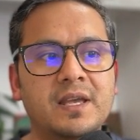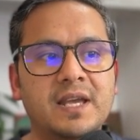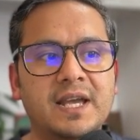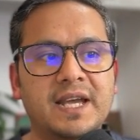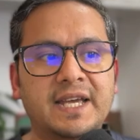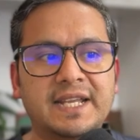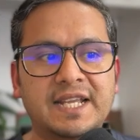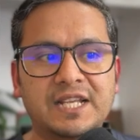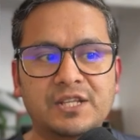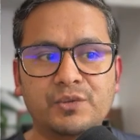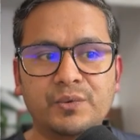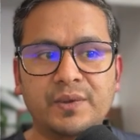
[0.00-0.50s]

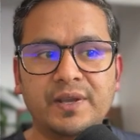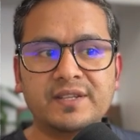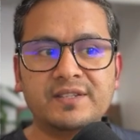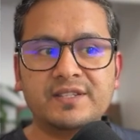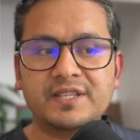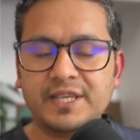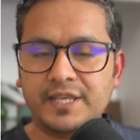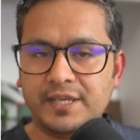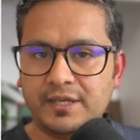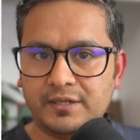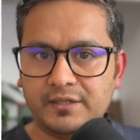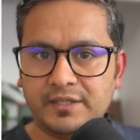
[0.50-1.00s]
And as you can
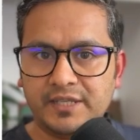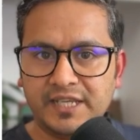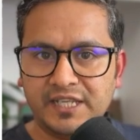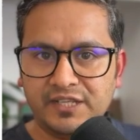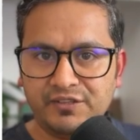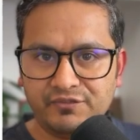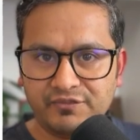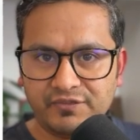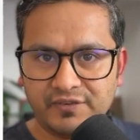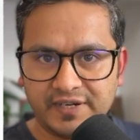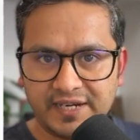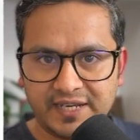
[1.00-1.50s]
see here, the
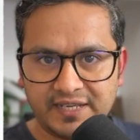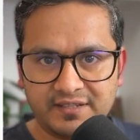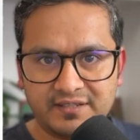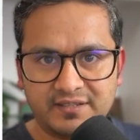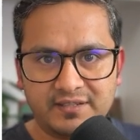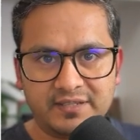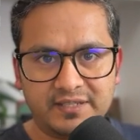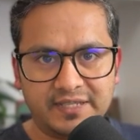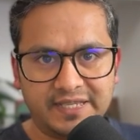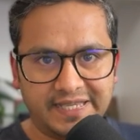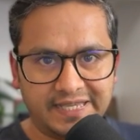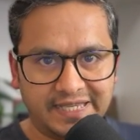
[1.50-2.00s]

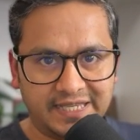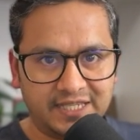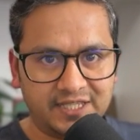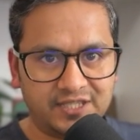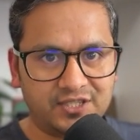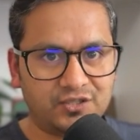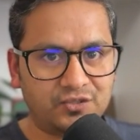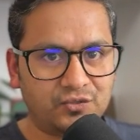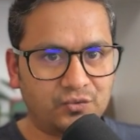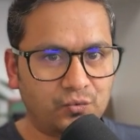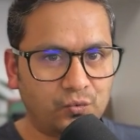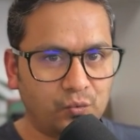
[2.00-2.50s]
inference
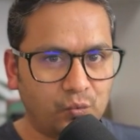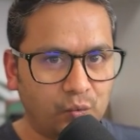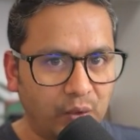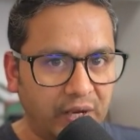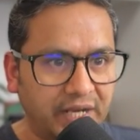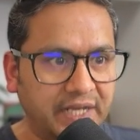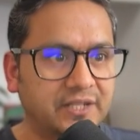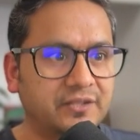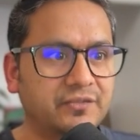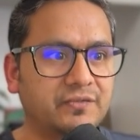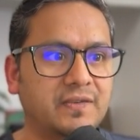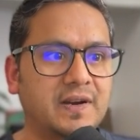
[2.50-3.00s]
is
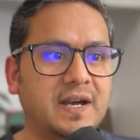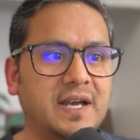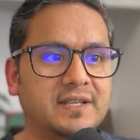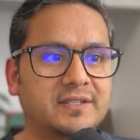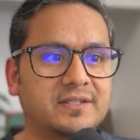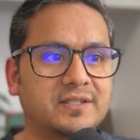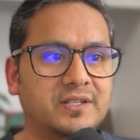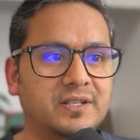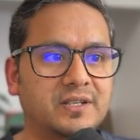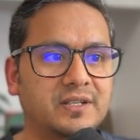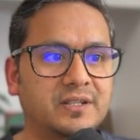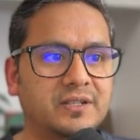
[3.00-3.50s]
quite
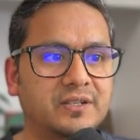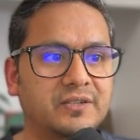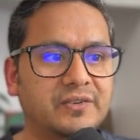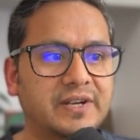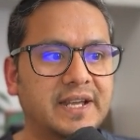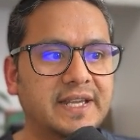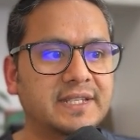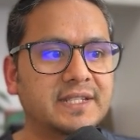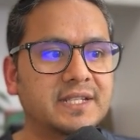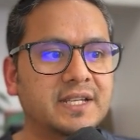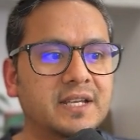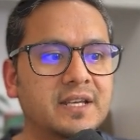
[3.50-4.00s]
fast,
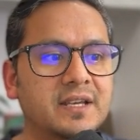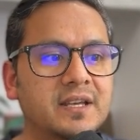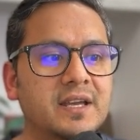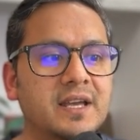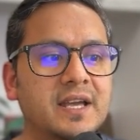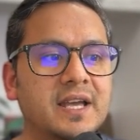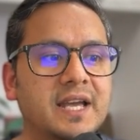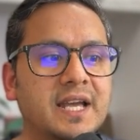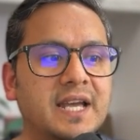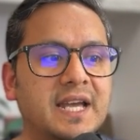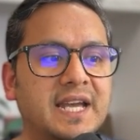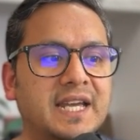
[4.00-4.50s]
right?
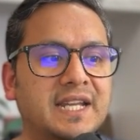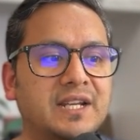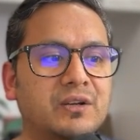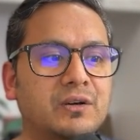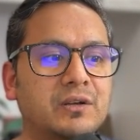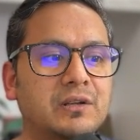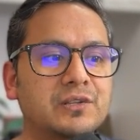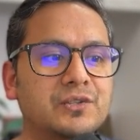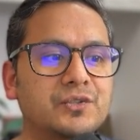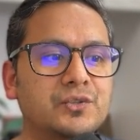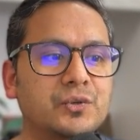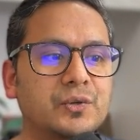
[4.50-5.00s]
And
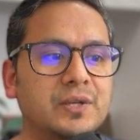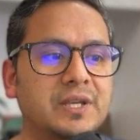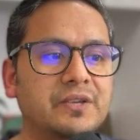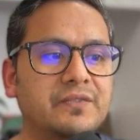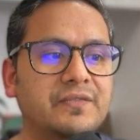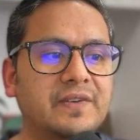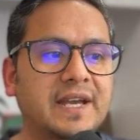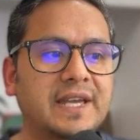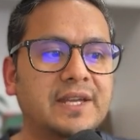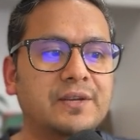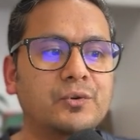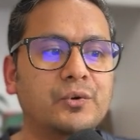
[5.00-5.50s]
also
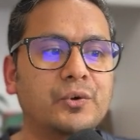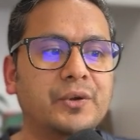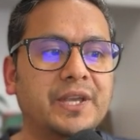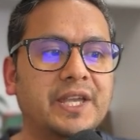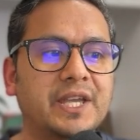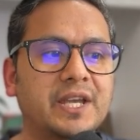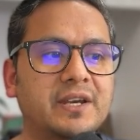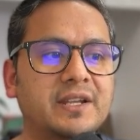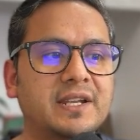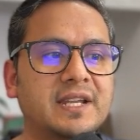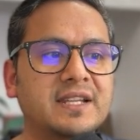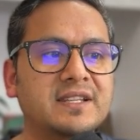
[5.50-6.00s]
if I go
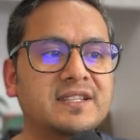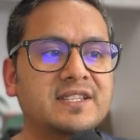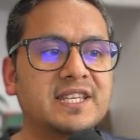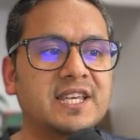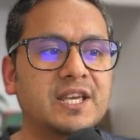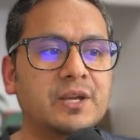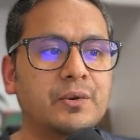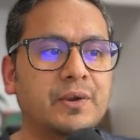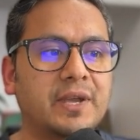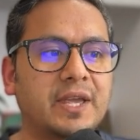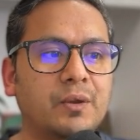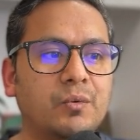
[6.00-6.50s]
here and
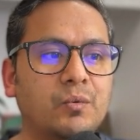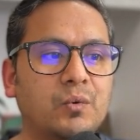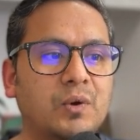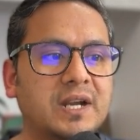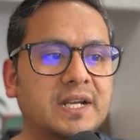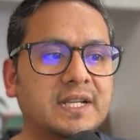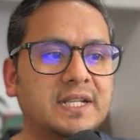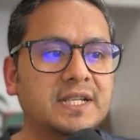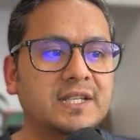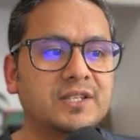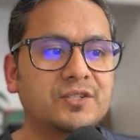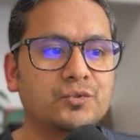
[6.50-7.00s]
say, okay,
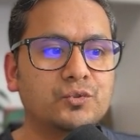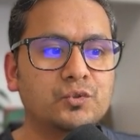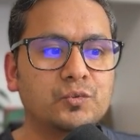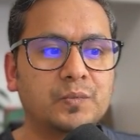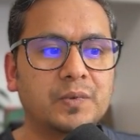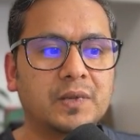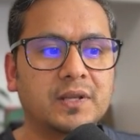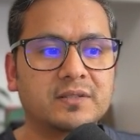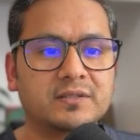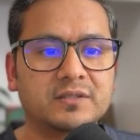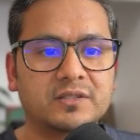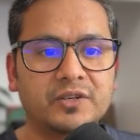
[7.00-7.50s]
what is 2
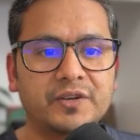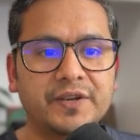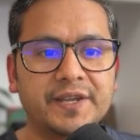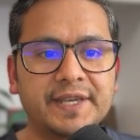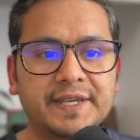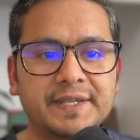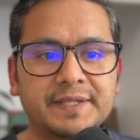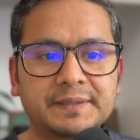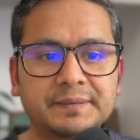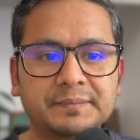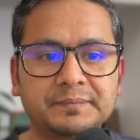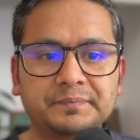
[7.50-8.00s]
plus
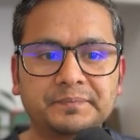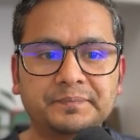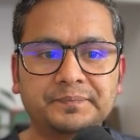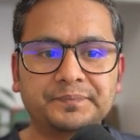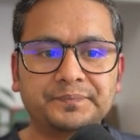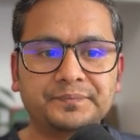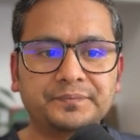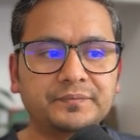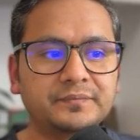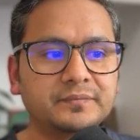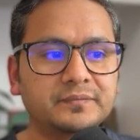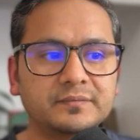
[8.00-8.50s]
3?
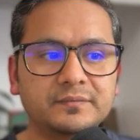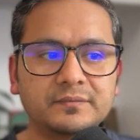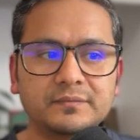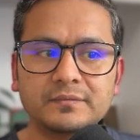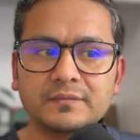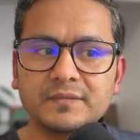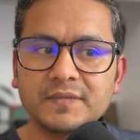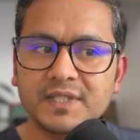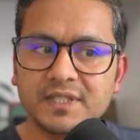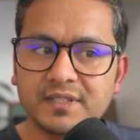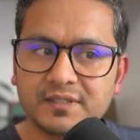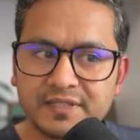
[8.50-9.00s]

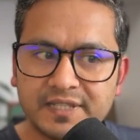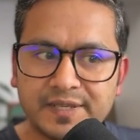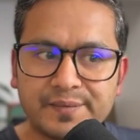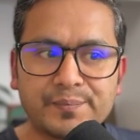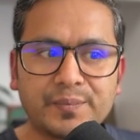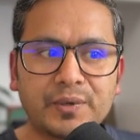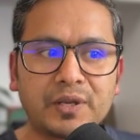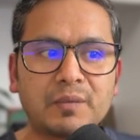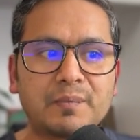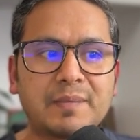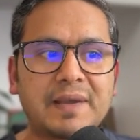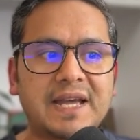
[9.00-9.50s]

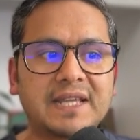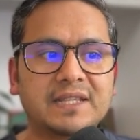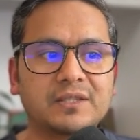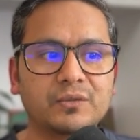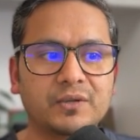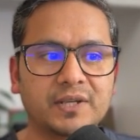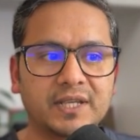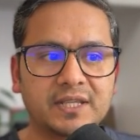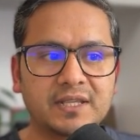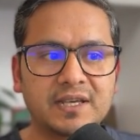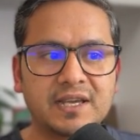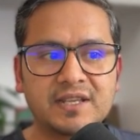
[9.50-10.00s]
Simple math.
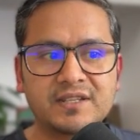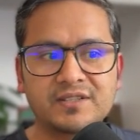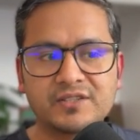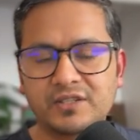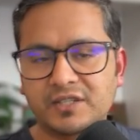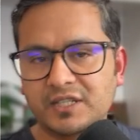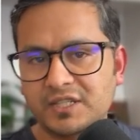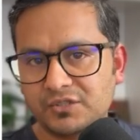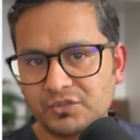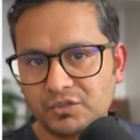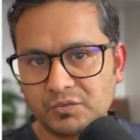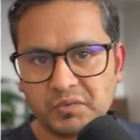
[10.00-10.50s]
Okay, the answer
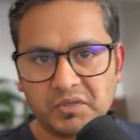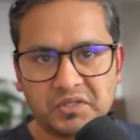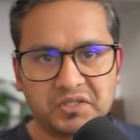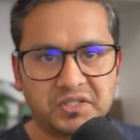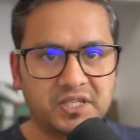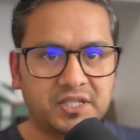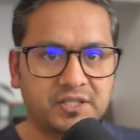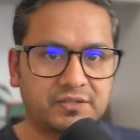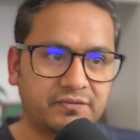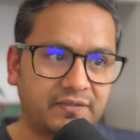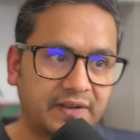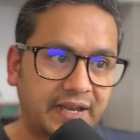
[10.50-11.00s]
is 2 plus
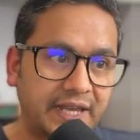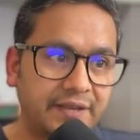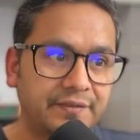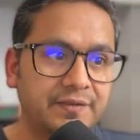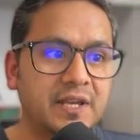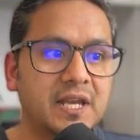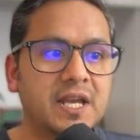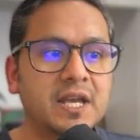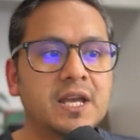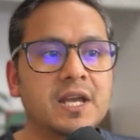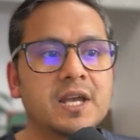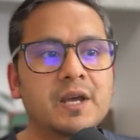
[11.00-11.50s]
3 is 5.
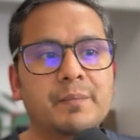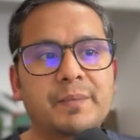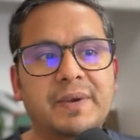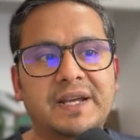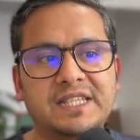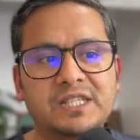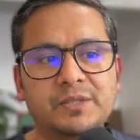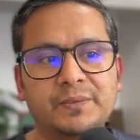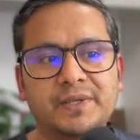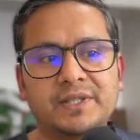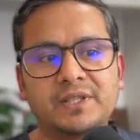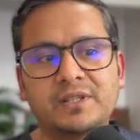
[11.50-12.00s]
By
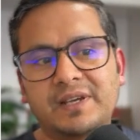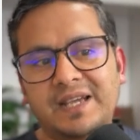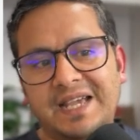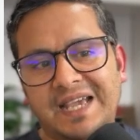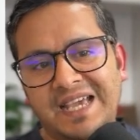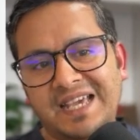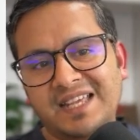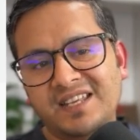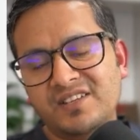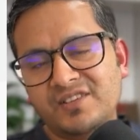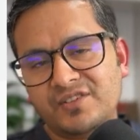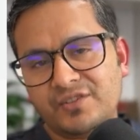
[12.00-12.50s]
the way, the
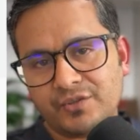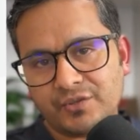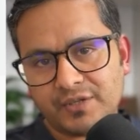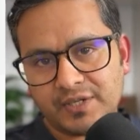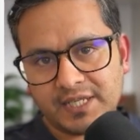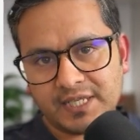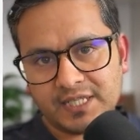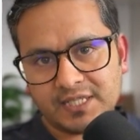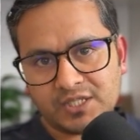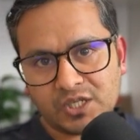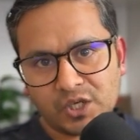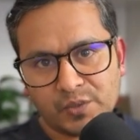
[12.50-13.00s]
answer
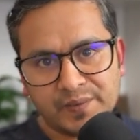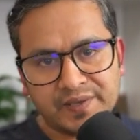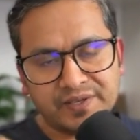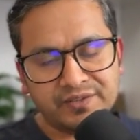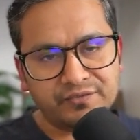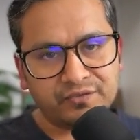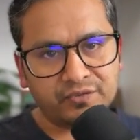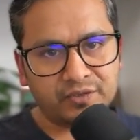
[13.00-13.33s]
is coming